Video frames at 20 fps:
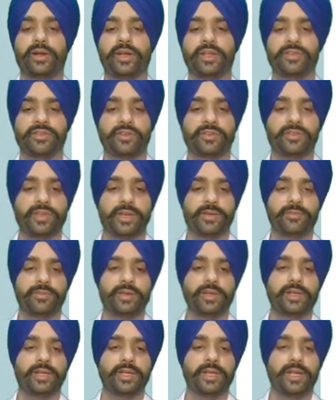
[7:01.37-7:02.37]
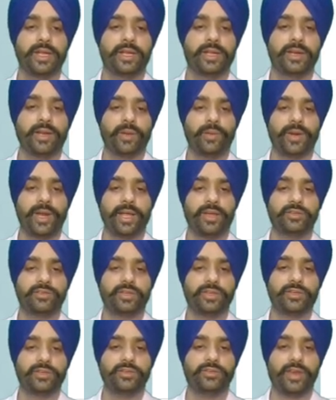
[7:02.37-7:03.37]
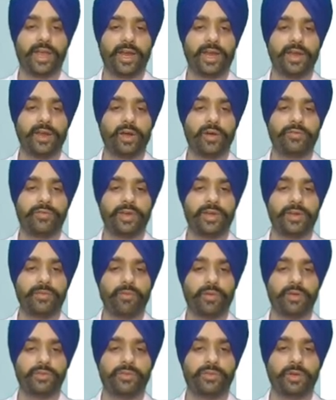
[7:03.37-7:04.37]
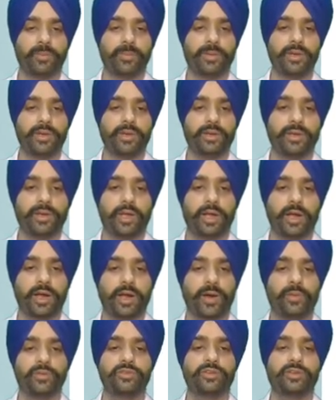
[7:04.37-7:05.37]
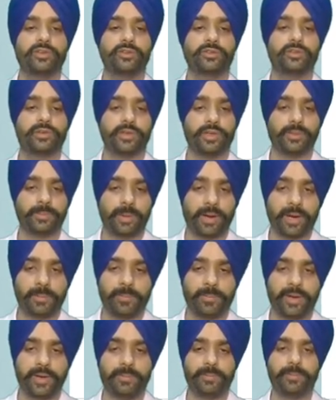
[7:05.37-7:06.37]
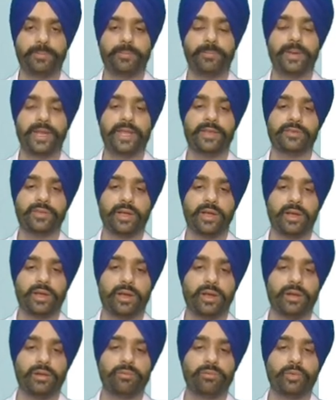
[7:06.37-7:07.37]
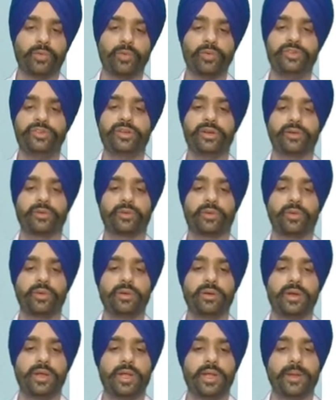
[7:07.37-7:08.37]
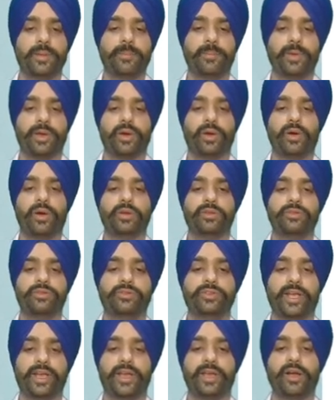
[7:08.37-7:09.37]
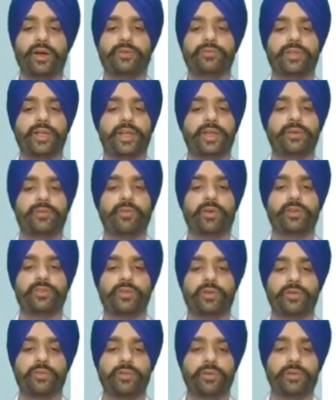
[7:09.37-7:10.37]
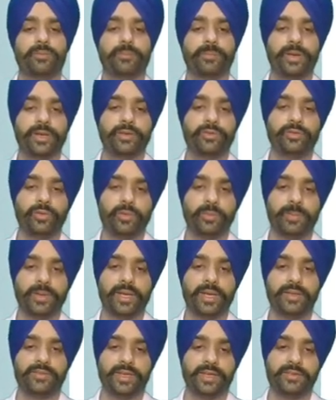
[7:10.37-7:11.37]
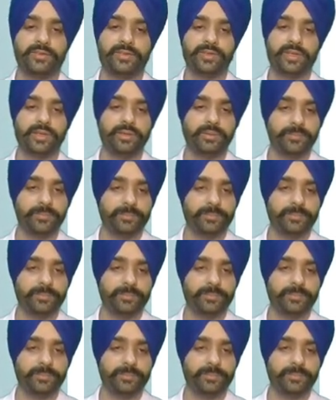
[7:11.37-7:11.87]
is received. Now, next is checking of invoice or bill. Accounts department plays a crucial role, because checking of the invoice or bill should be essential